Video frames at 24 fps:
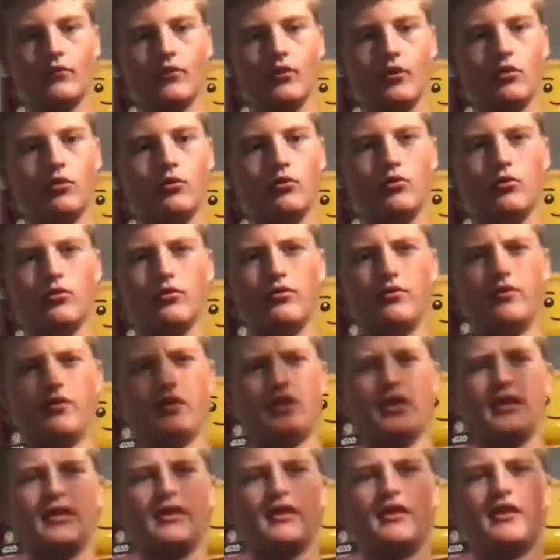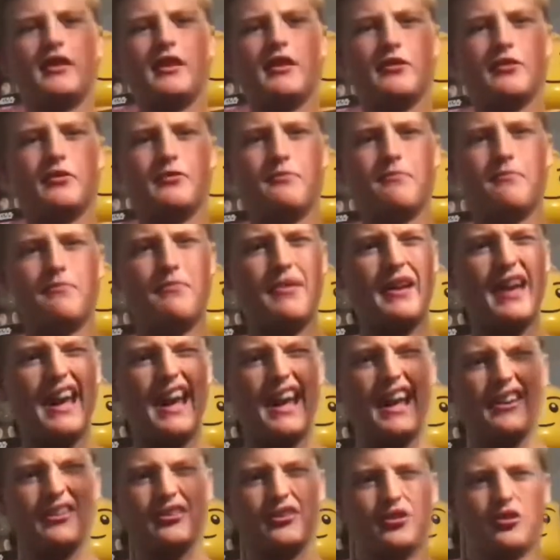Ooh, that was bad.
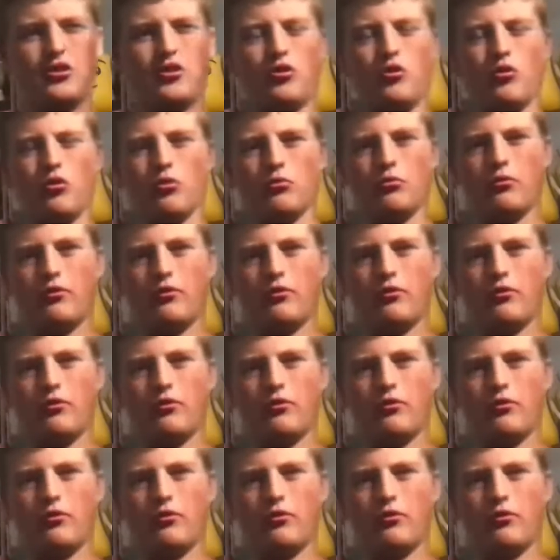That was a horrible